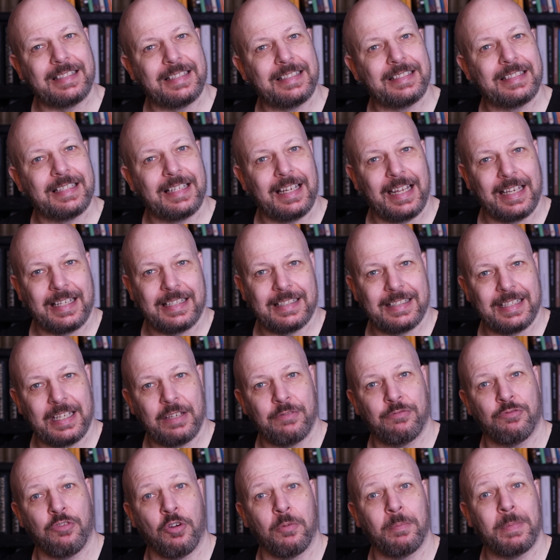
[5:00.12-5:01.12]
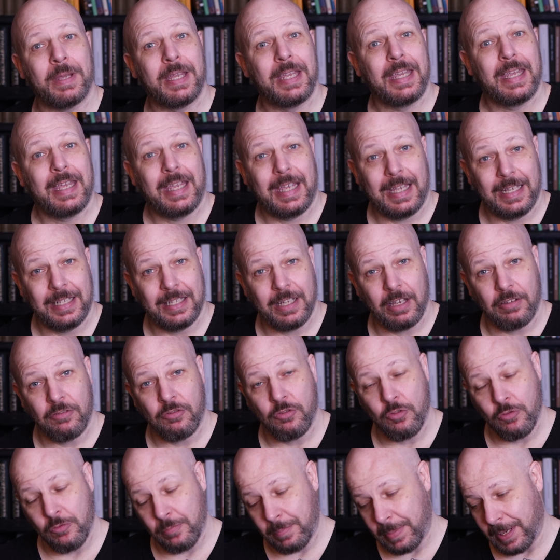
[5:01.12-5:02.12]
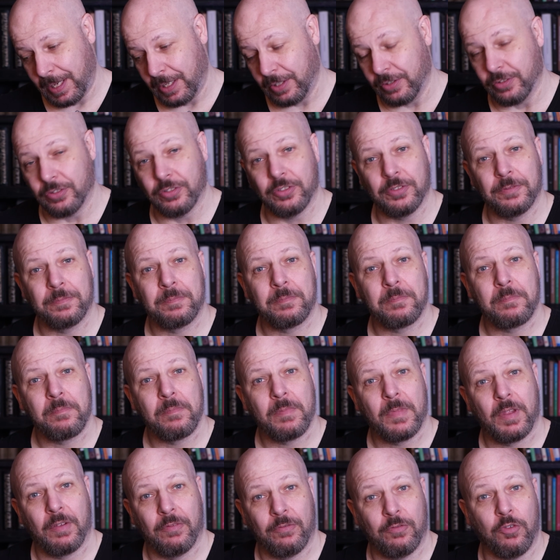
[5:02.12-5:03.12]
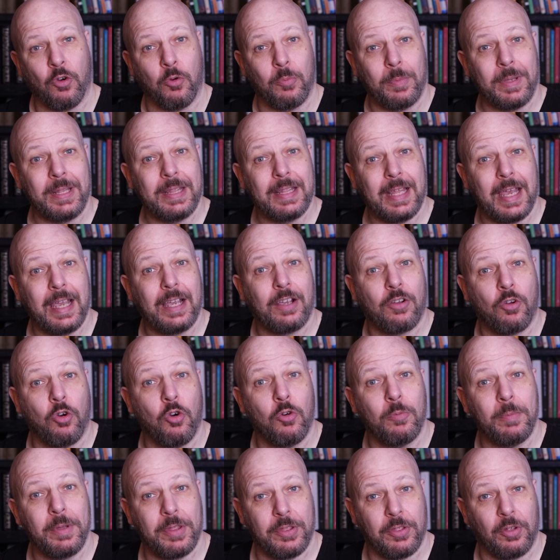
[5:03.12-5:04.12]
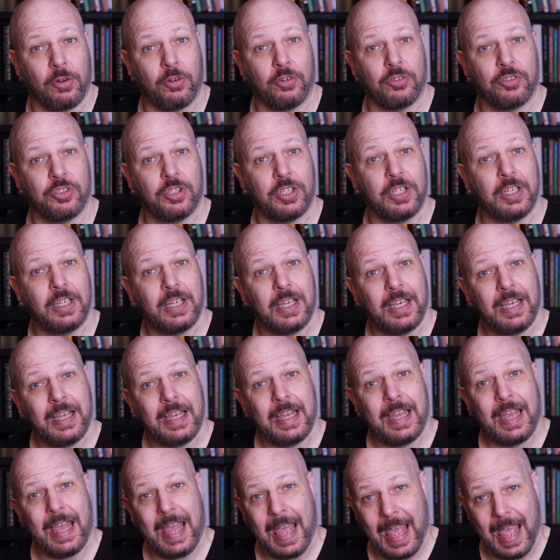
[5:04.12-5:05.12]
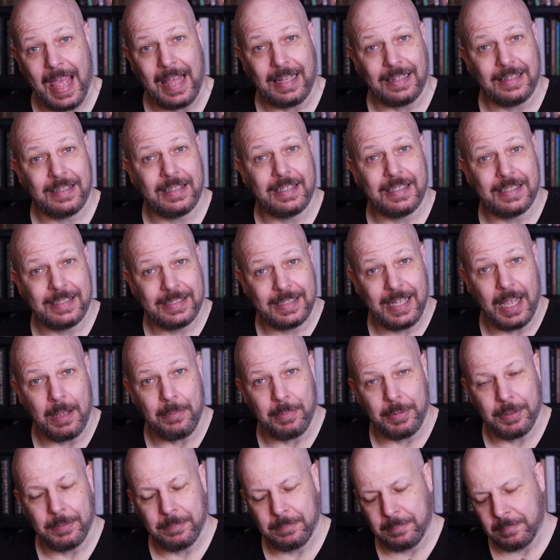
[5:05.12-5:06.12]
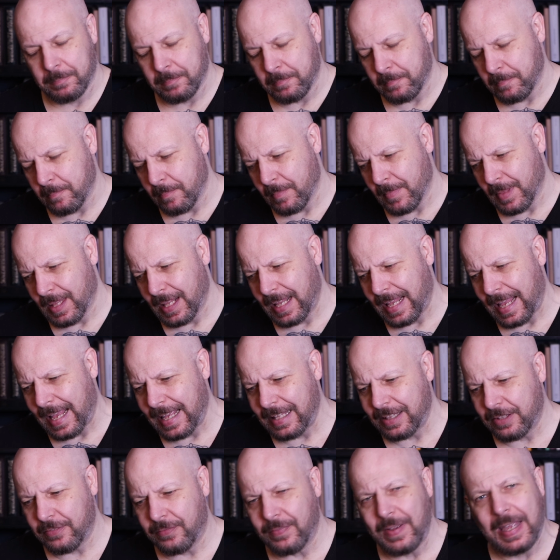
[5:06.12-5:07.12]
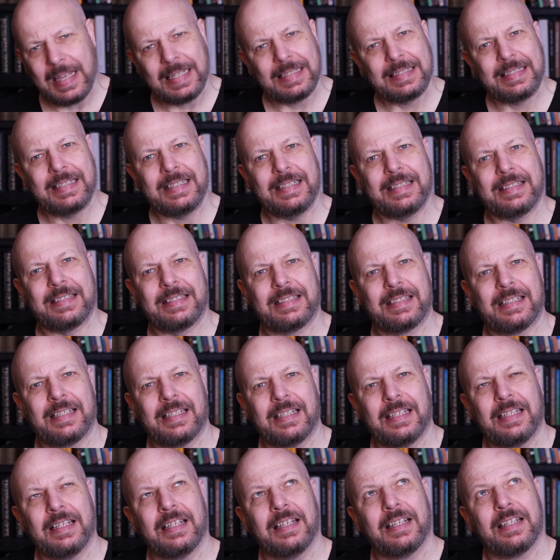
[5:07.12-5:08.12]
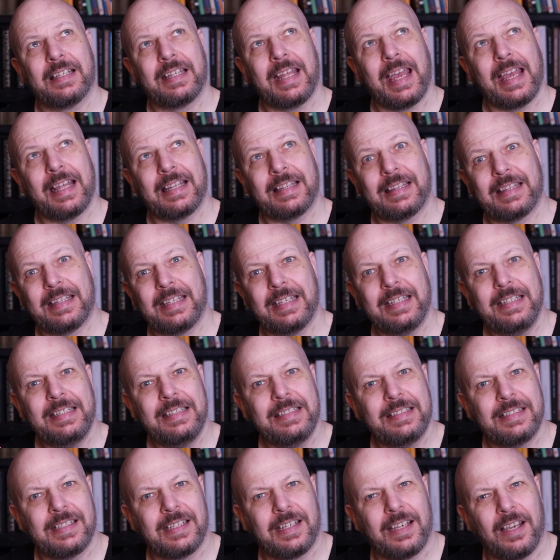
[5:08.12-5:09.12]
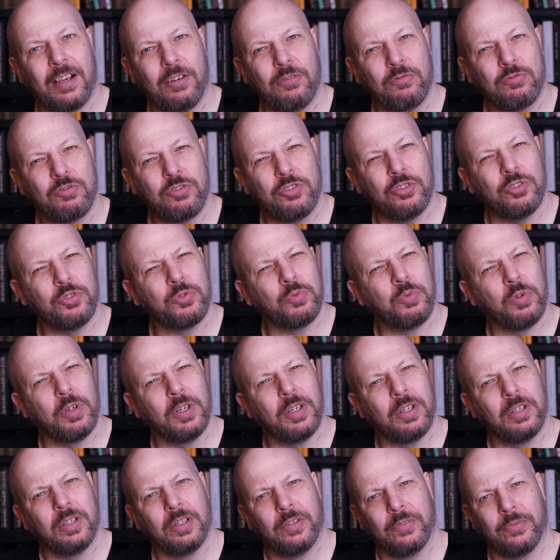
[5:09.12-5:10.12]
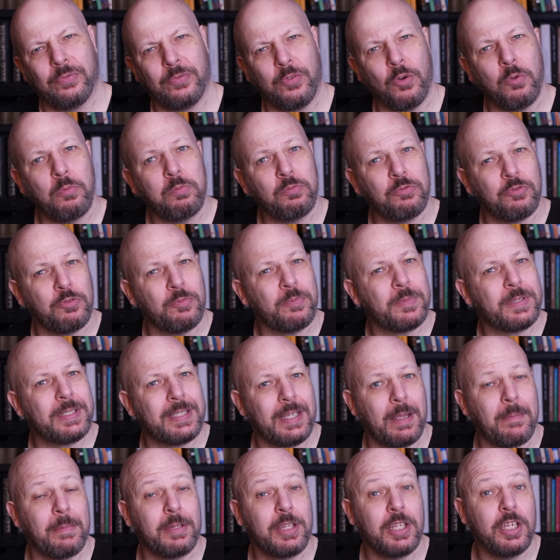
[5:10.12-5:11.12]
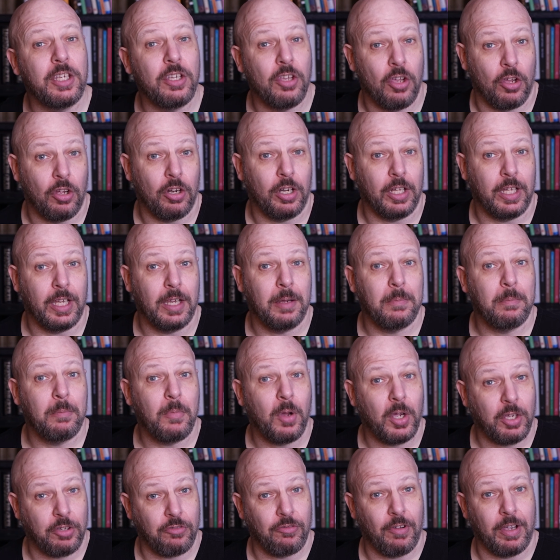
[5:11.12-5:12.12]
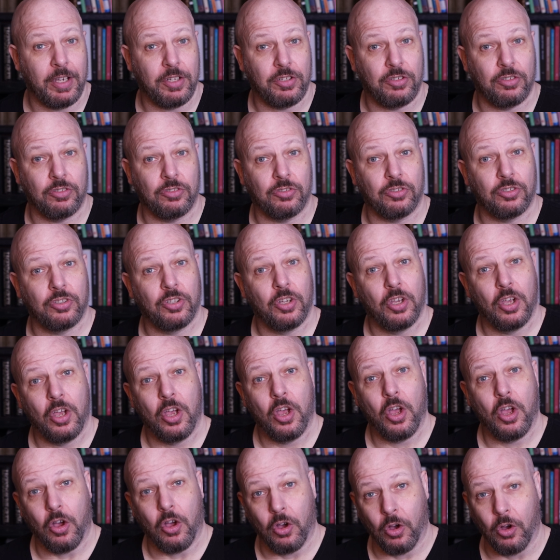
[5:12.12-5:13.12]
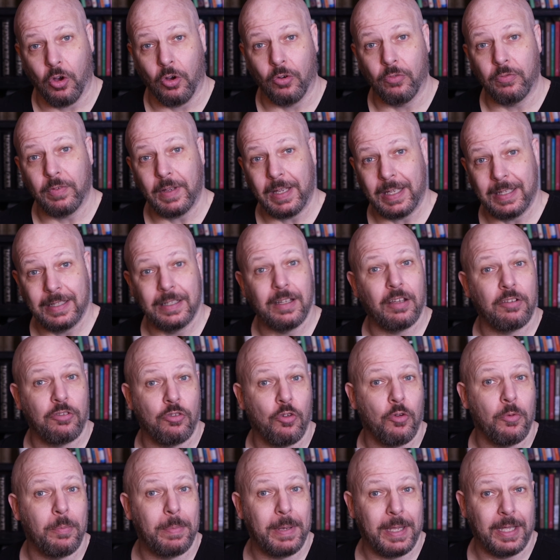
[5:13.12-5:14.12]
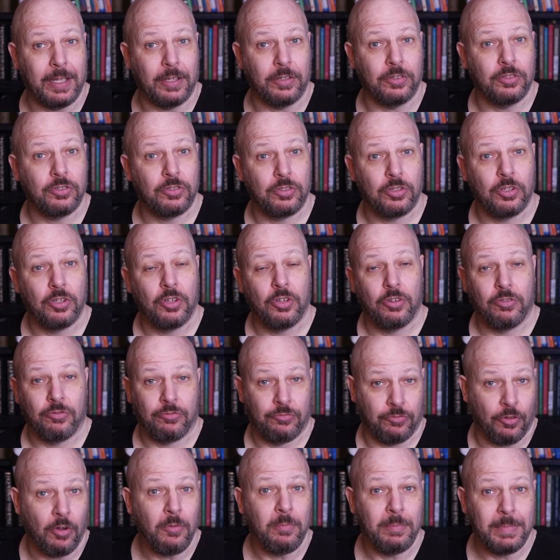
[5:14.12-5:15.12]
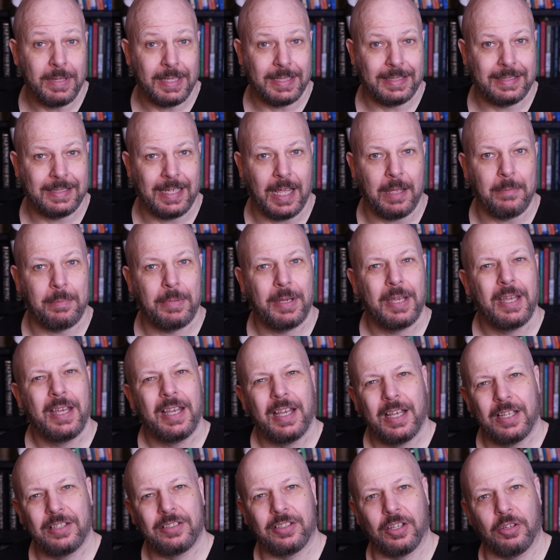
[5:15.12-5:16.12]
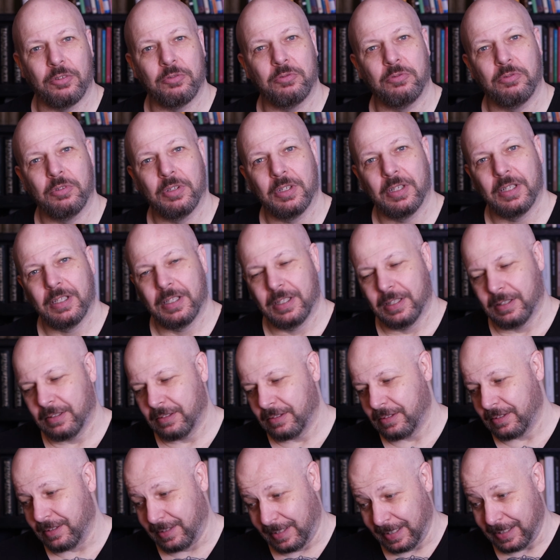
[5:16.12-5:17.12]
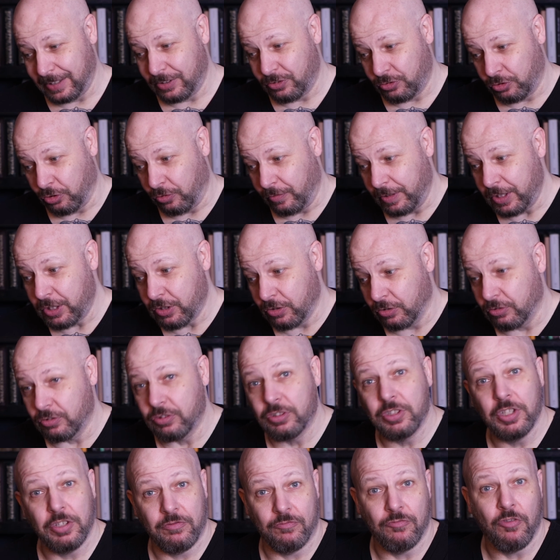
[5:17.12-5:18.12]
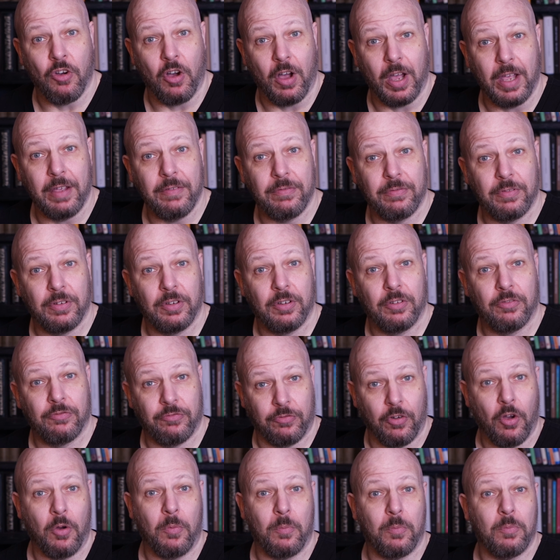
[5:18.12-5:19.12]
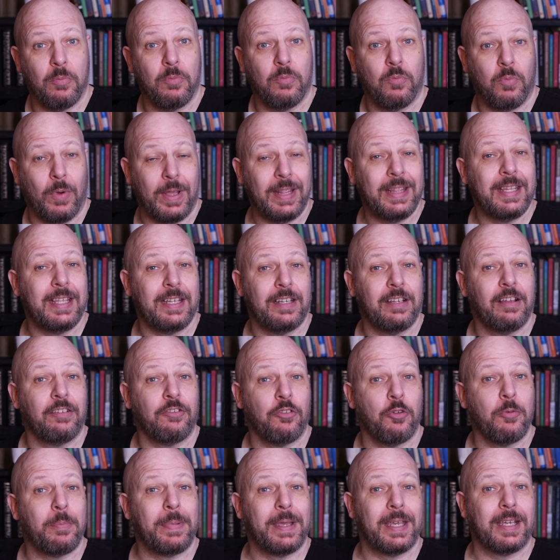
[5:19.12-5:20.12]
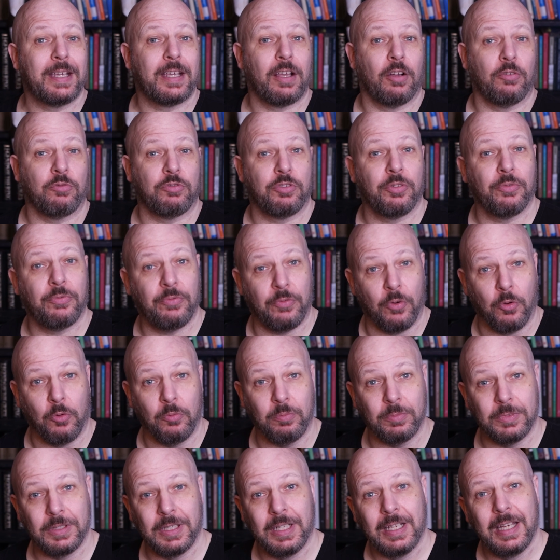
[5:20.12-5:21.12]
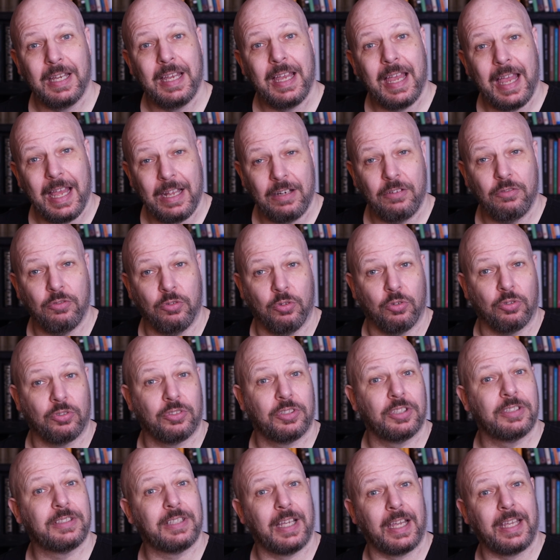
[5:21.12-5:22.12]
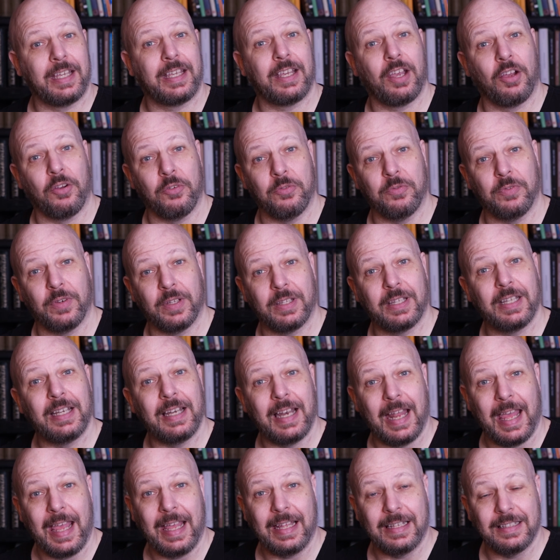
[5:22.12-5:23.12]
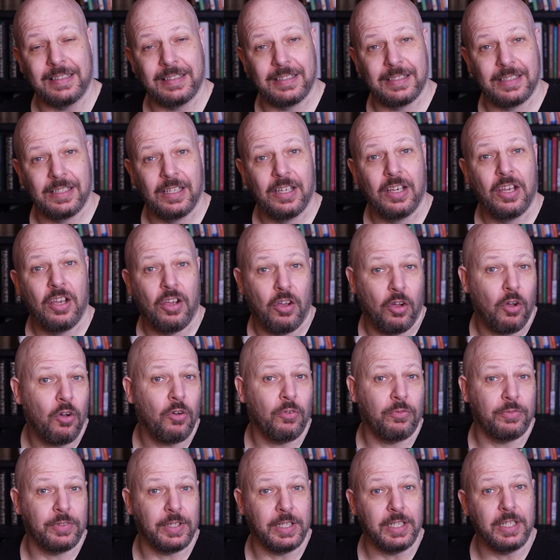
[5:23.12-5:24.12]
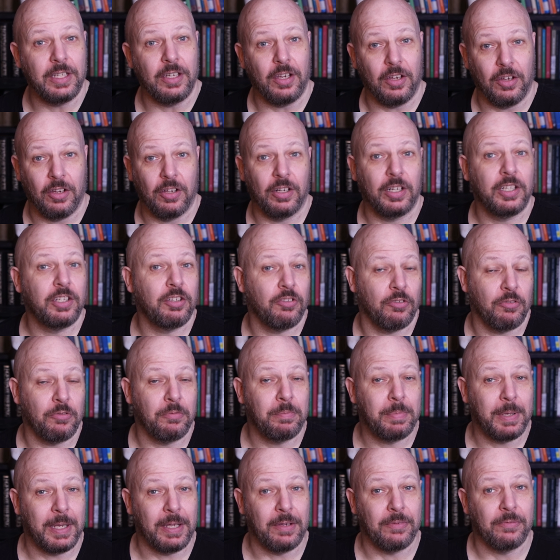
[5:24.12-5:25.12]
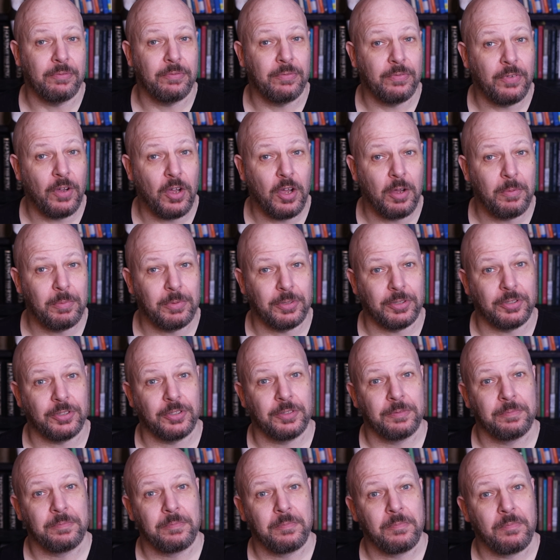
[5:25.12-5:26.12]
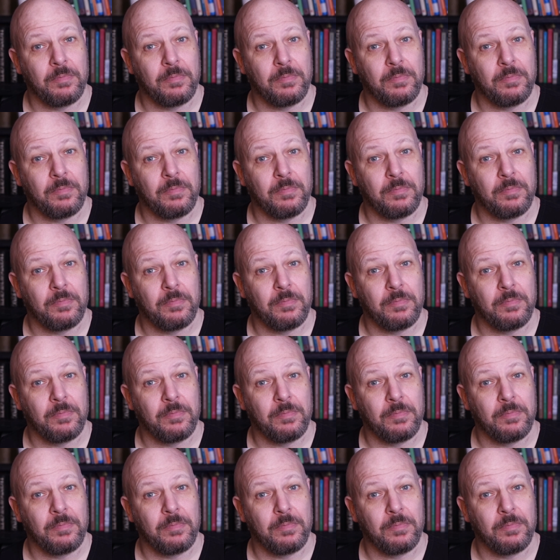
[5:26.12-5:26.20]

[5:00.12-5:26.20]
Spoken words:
this is a legacy from Indo-Europeans forming their core mythology at the steppe. And the fact is that these cultures were formed from some of the earlier migrations of Indo-Europeans from the steppe, and so this story could derive from when the Indo-European culture formed and looked to take over the lands of the early European farmers,